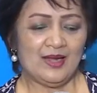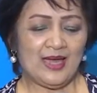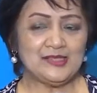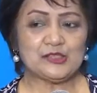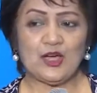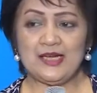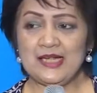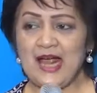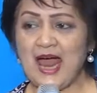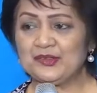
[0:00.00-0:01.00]
And
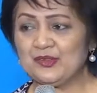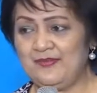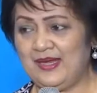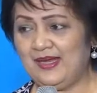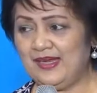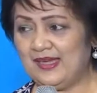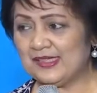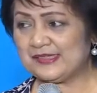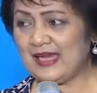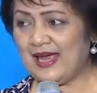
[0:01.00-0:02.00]
joining Atomy
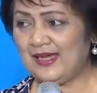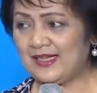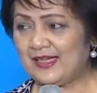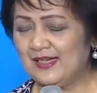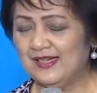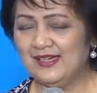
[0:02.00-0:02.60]
is like